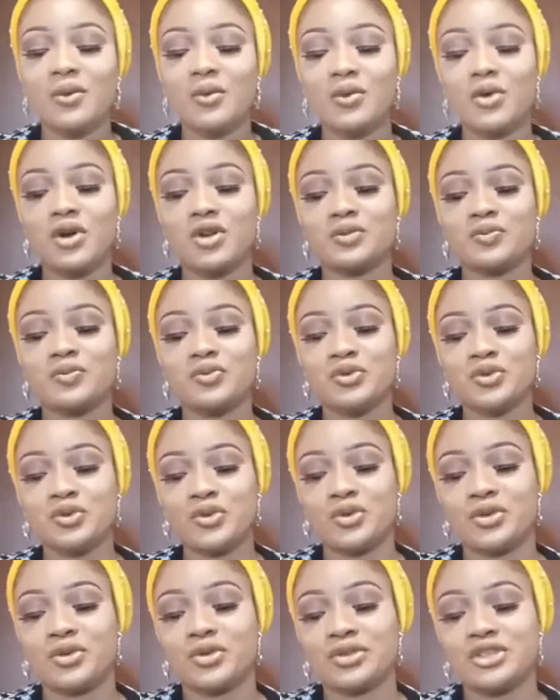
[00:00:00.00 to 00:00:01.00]
What book
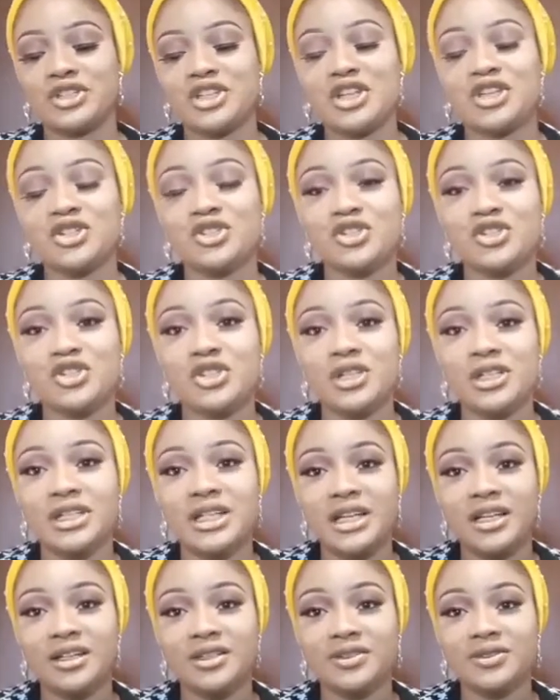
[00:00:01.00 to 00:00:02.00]
changed your
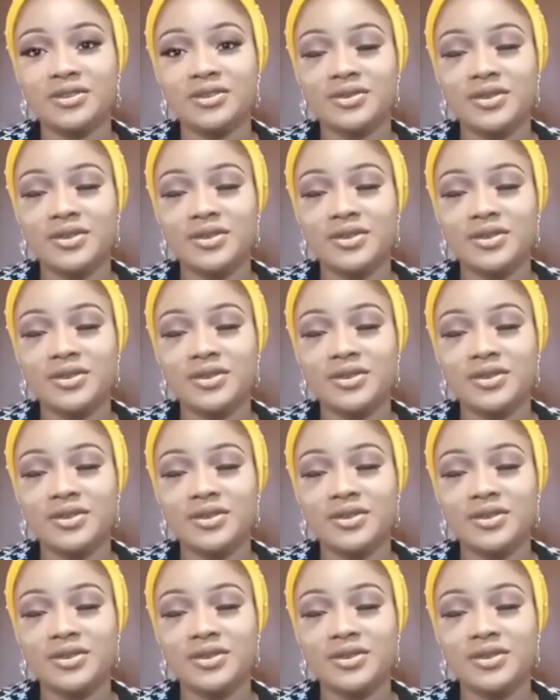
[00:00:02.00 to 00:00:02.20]
life?